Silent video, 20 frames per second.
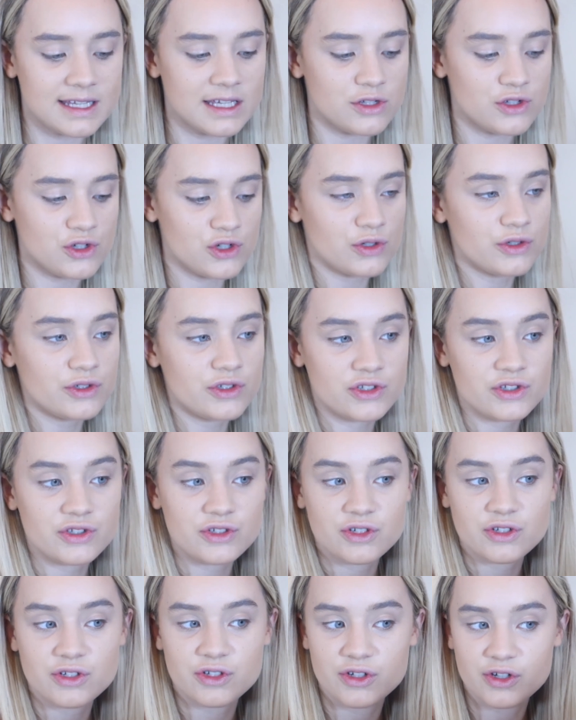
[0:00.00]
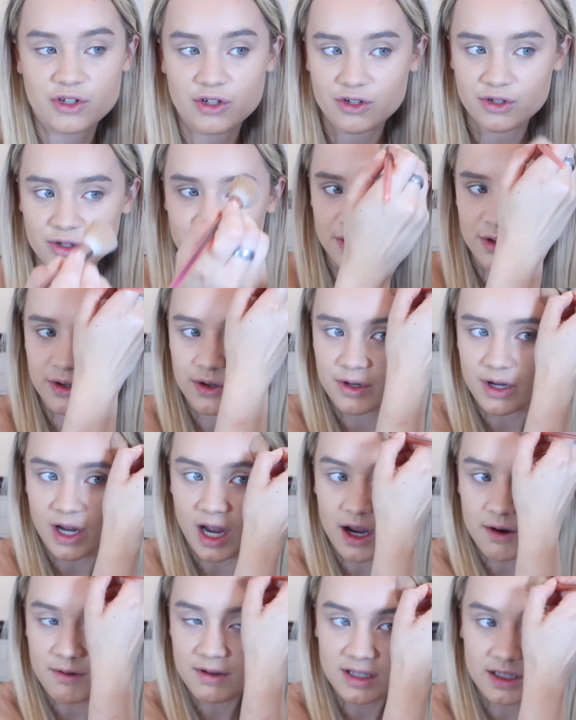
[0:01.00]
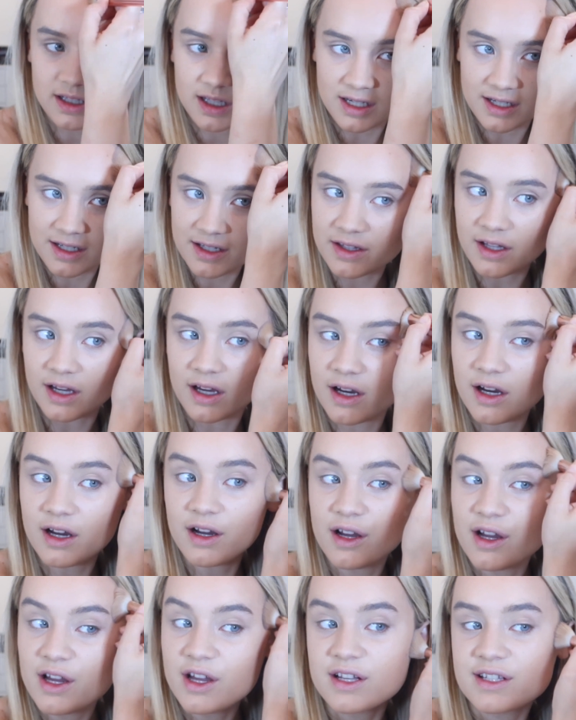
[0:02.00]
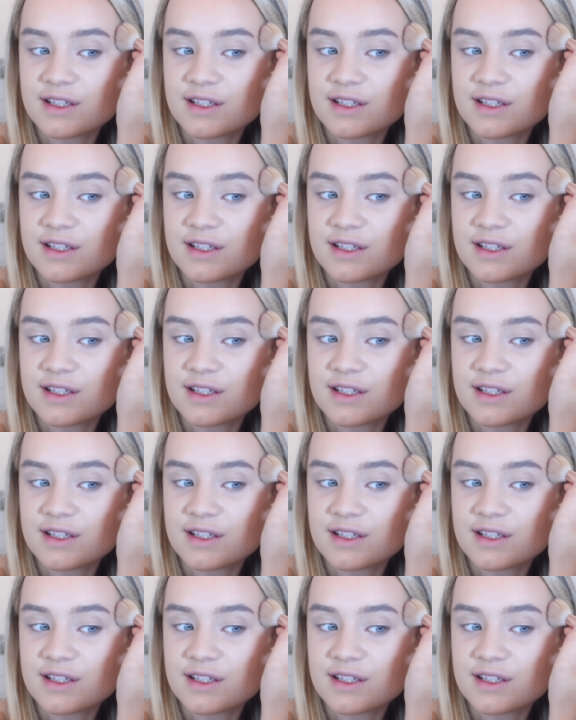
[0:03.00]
I really like that.